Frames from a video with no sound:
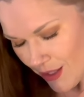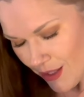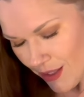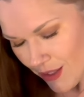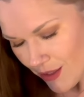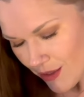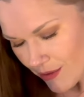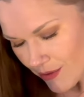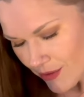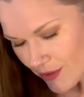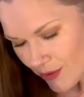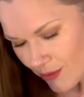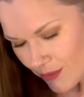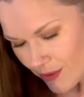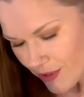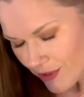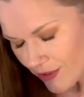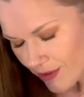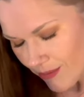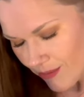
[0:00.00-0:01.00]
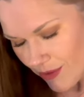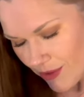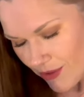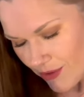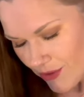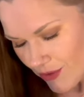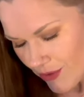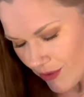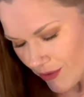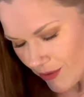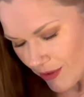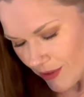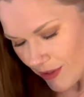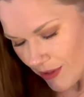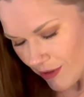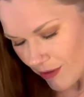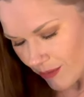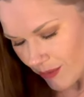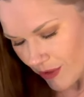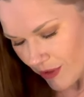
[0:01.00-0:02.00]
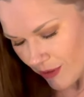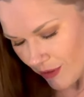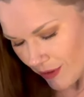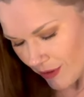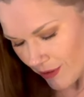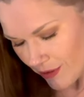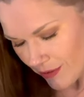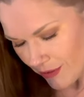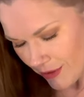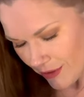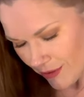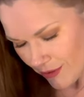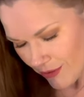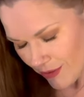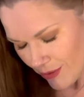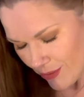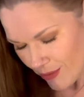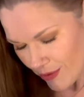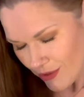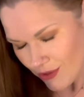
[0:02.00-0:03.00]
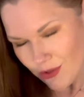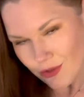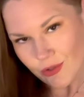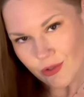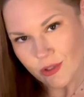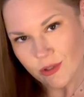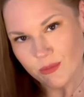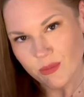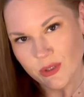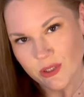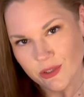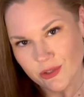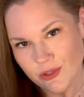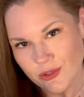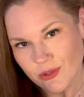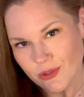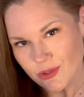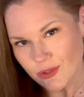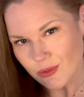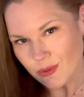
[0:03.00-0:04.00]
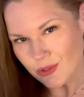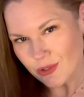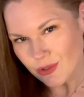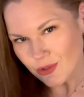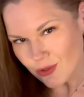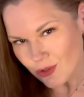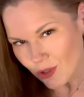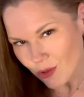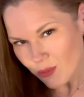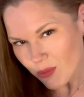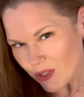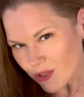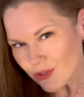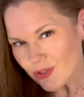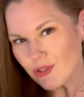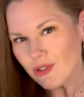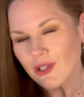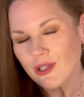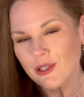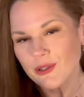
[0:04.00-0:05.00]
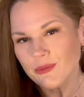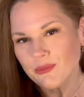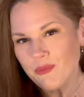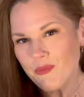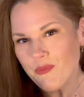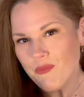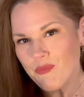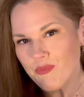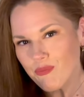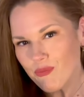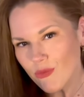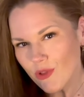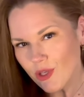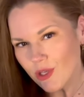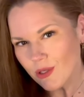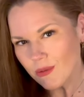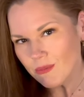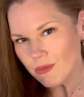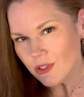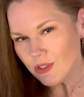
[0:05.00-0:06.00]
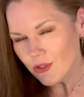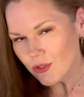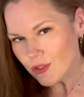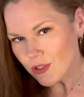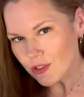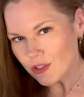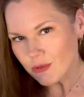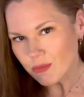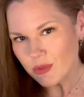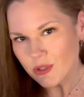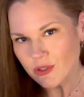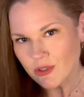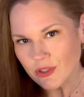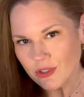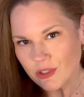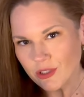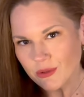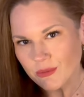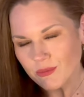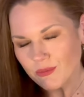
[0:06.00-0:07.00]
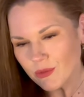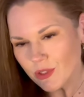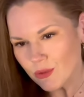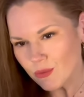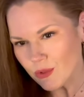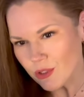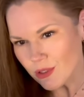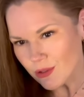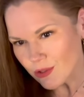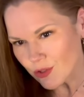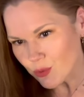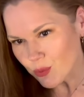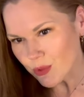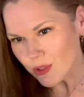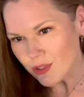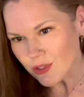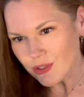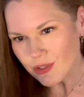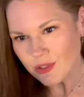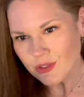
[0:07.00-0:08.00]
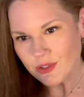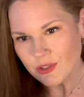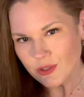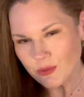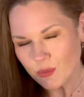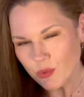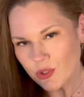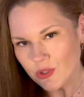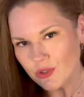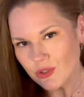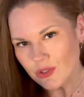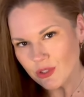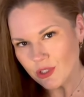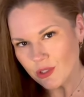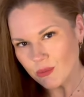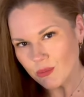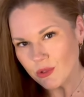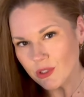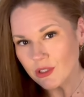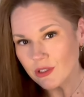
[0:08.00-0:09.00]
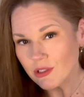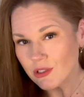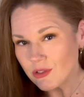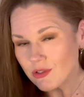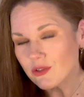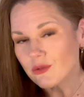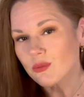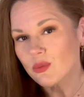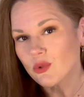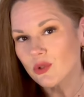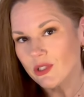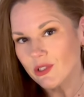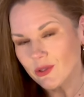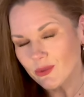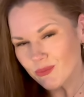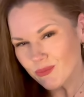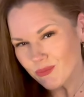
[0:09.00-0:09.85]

There's always something strong as hell behind it, honey. There's always a strong punch. There's always a strong punchline. Okay, and you're not the punchline, and what you experienced isn't the punchline, but it is the point.